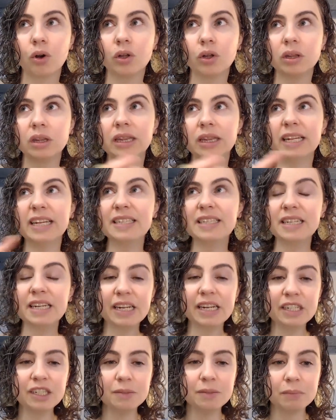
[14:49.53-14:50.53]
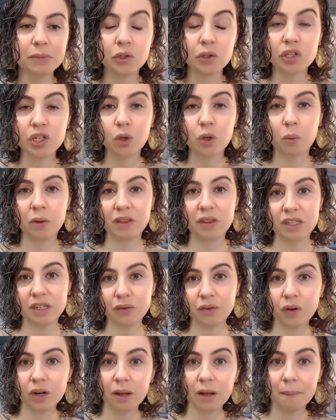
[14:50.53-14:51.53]
listening to music with
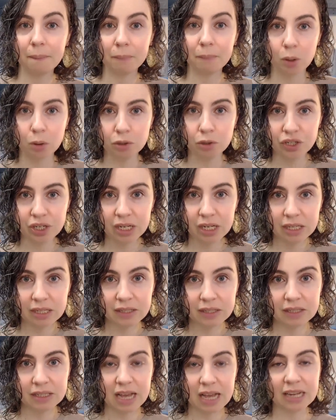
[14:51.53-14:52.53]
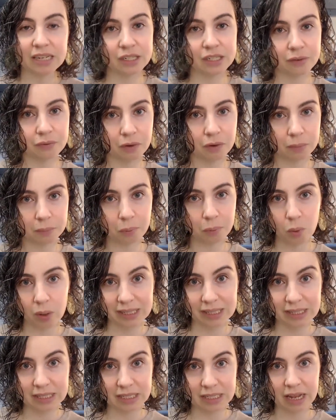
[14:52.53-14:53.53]
different emotions at different
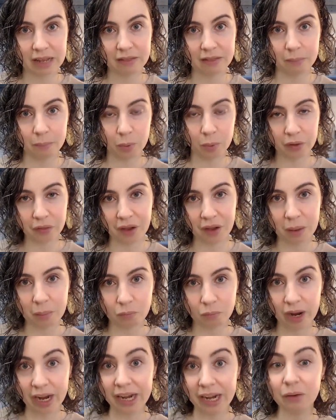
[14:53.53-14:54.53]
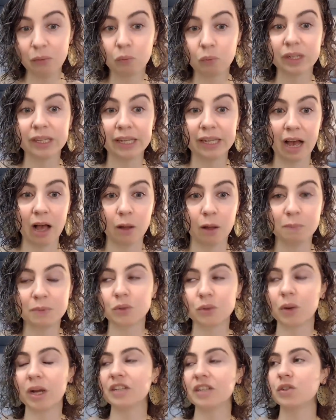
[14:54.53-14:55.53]
points in the book that I'm writing really
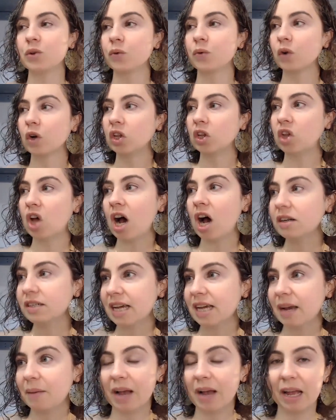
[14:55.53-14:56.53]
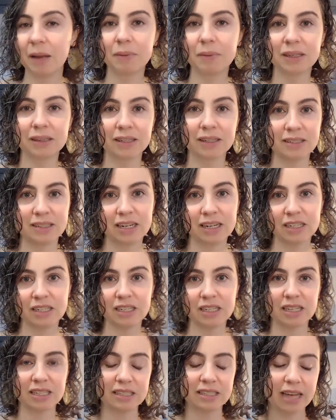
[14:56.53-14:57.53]
helps, right? So for a long time, I had been listening
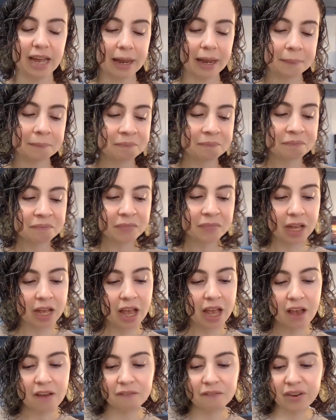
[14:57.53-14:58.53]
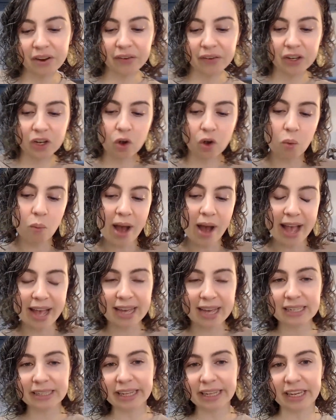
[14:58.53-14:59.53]
to this like very
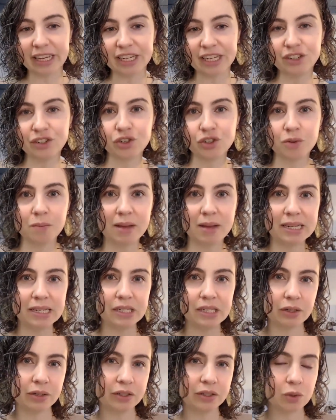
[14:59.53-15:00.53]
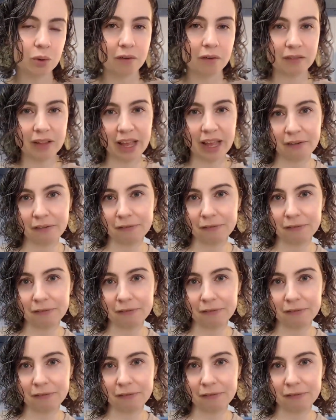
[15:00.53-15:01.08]
quiet, like instrumental, sort of like